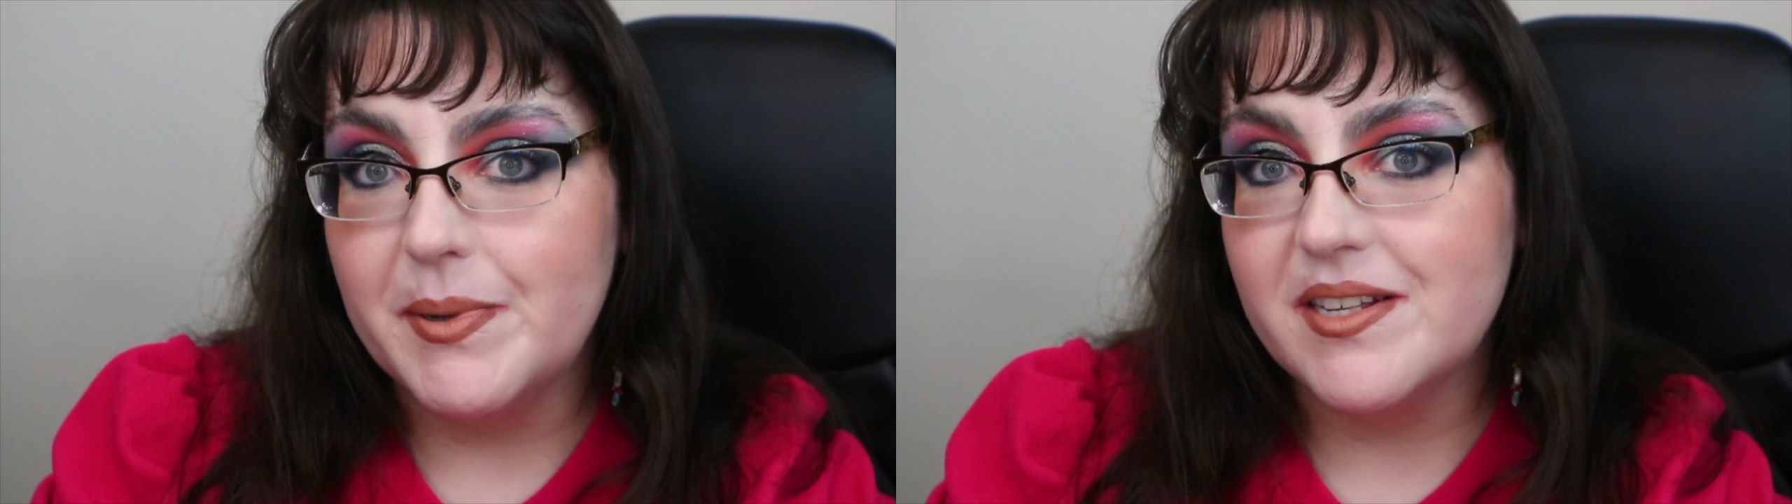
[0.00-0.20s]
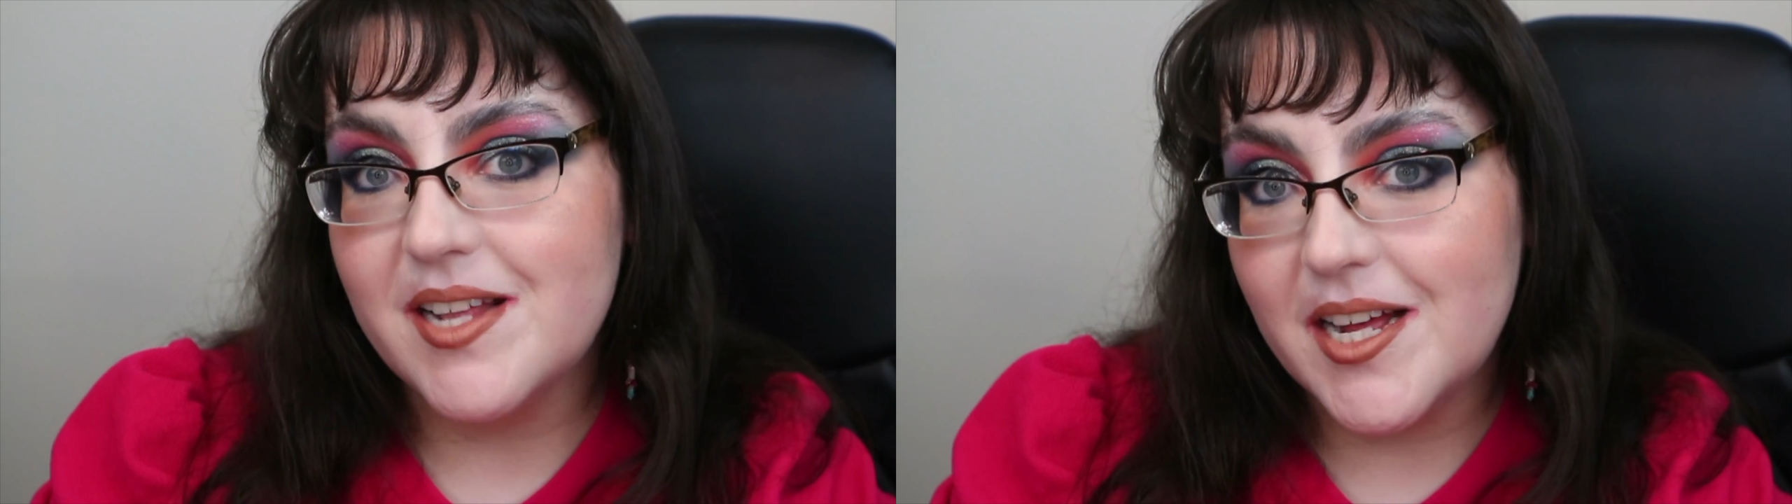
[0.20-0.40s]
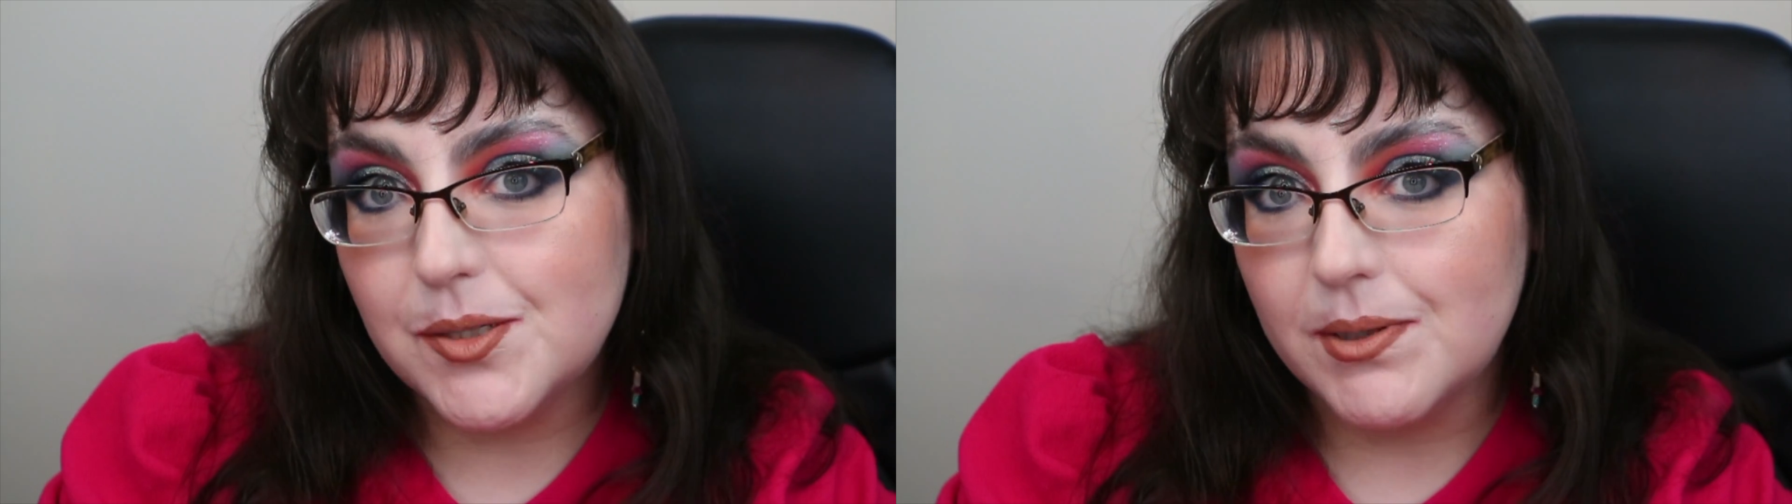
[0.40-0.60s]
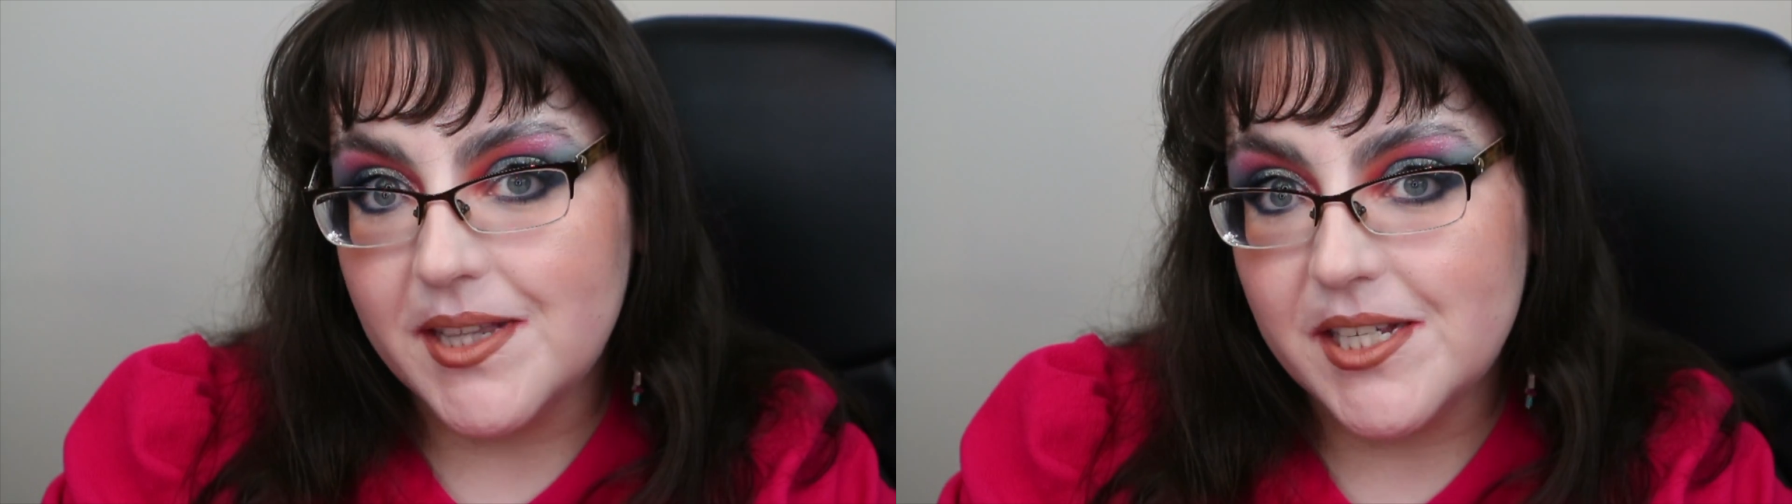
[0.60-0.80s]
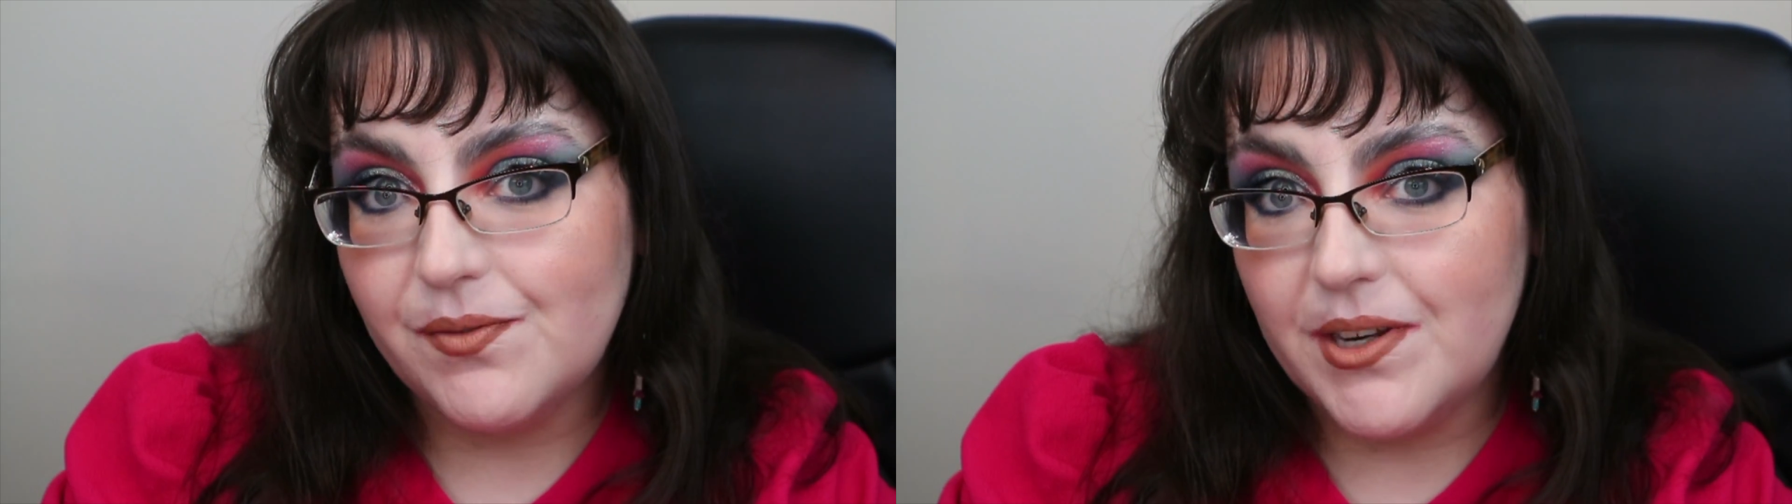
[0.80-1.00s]
because that's what
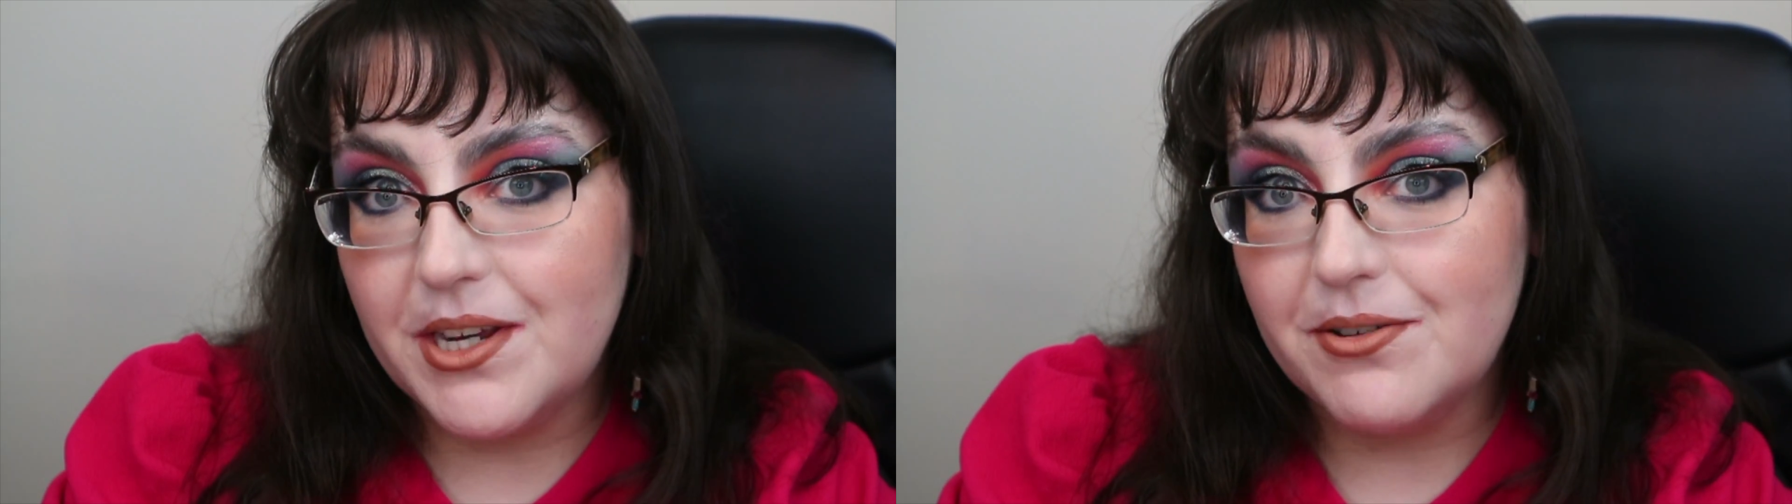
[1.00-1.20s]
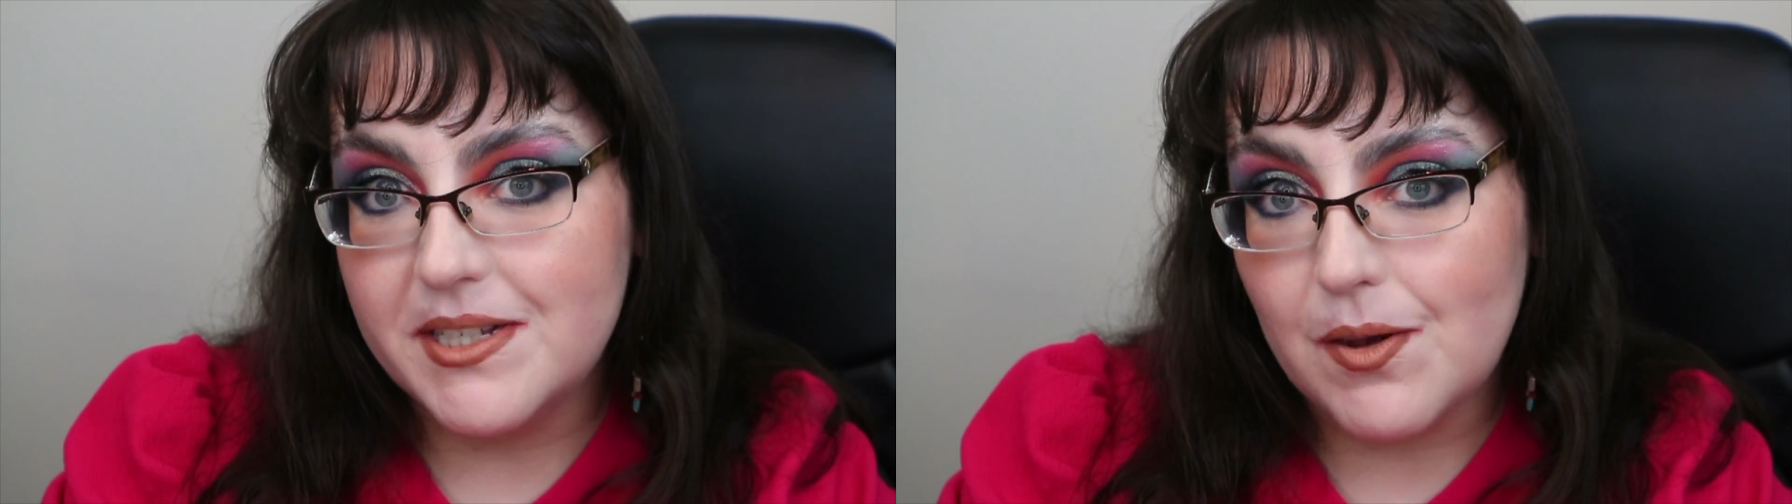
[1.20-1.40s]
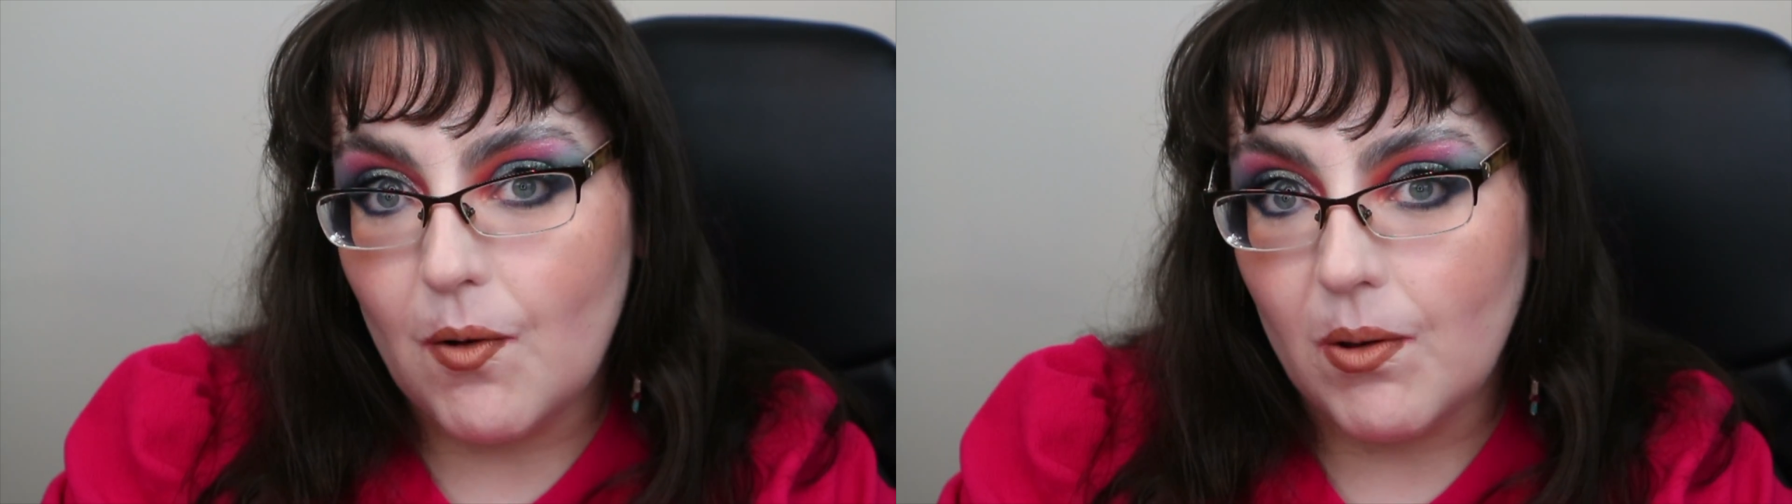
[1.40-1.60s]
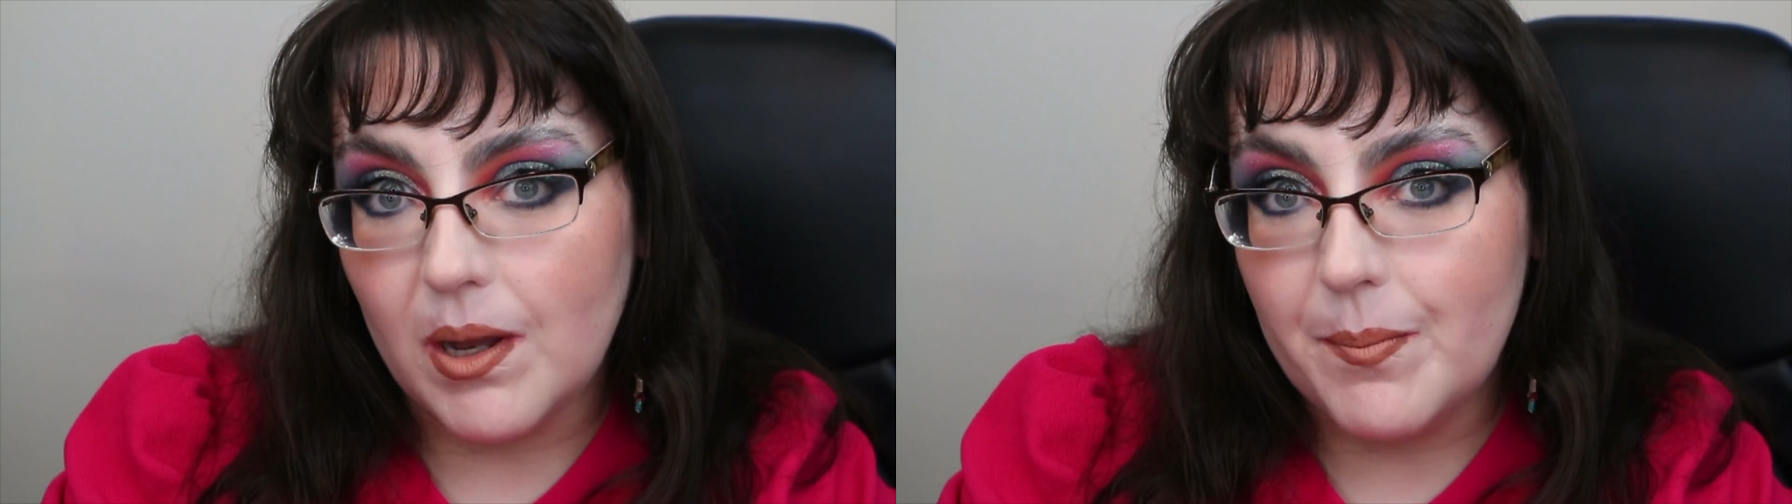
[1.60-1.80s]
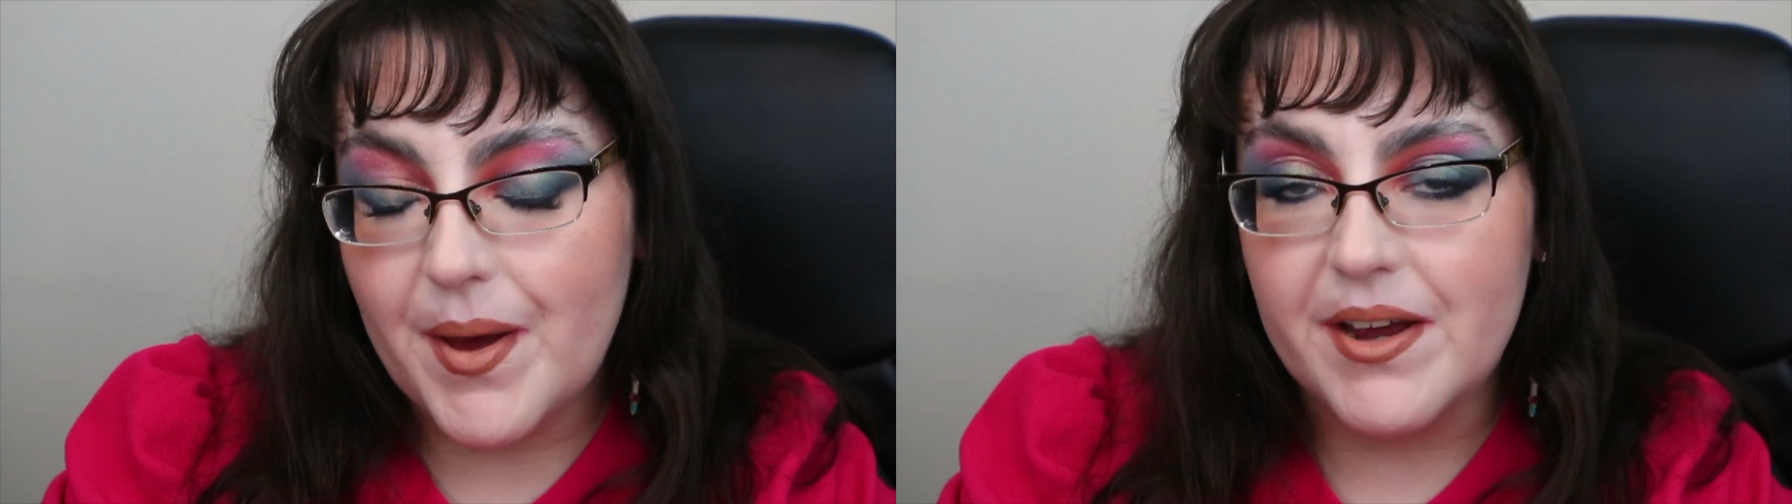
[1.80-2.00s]
this video is all
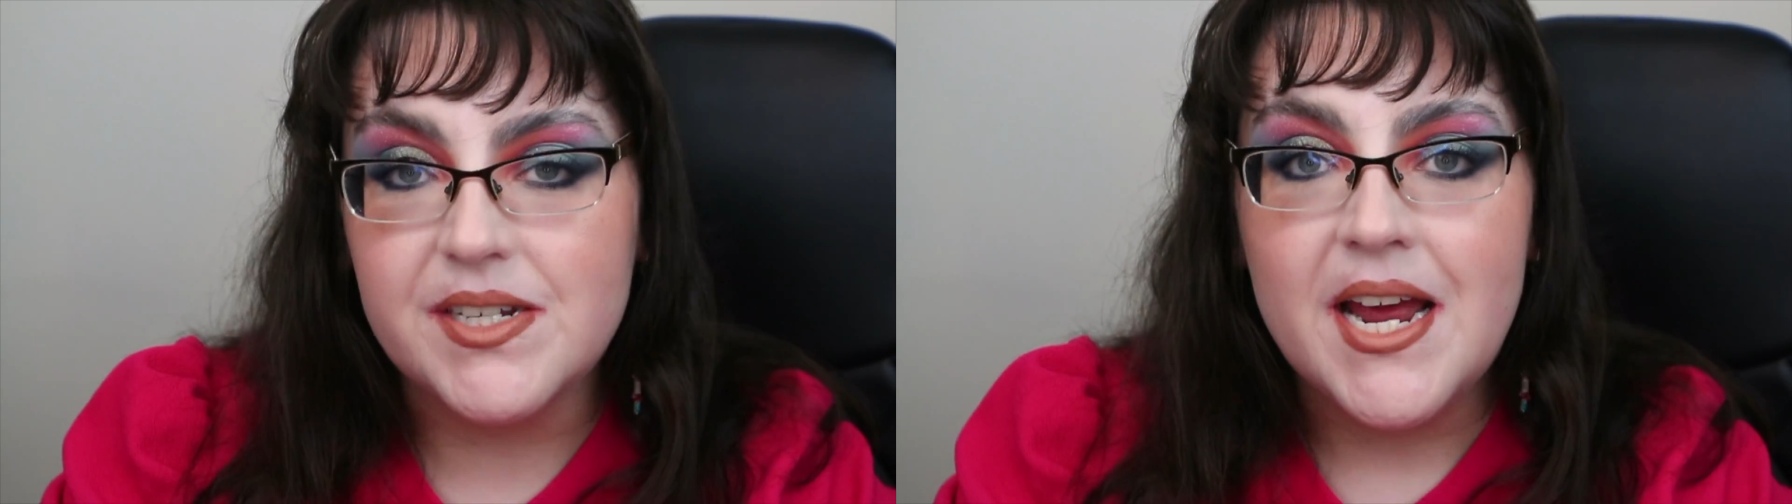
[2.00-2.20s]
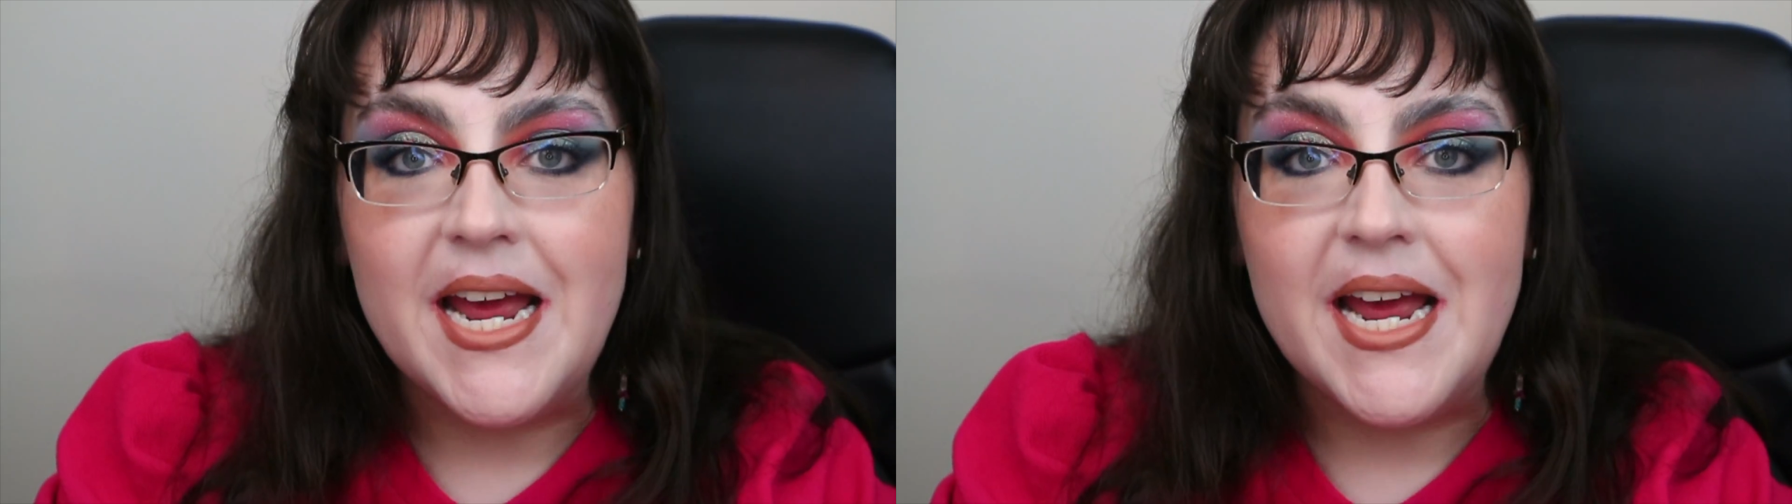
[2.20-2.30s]
about.